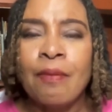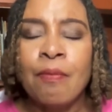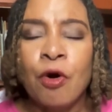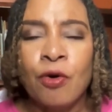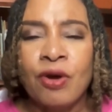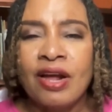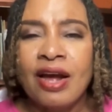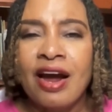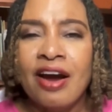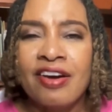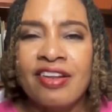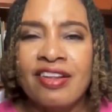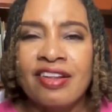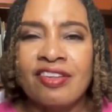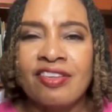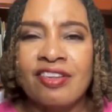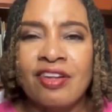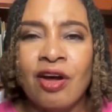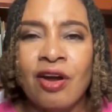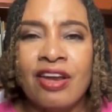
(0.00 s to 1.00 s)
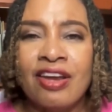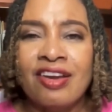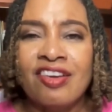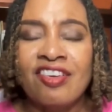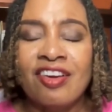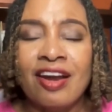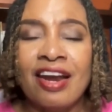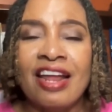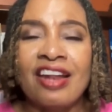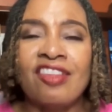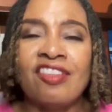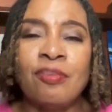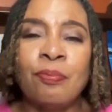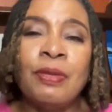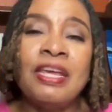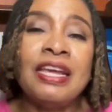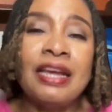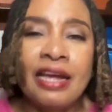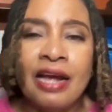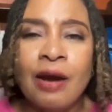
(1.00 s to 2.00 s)
about Kartel's condition and
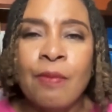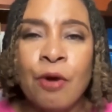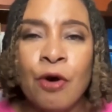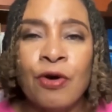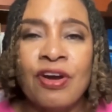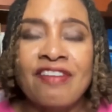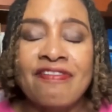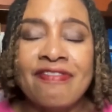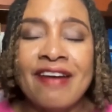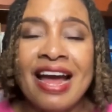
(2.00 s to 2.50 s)
speaking about the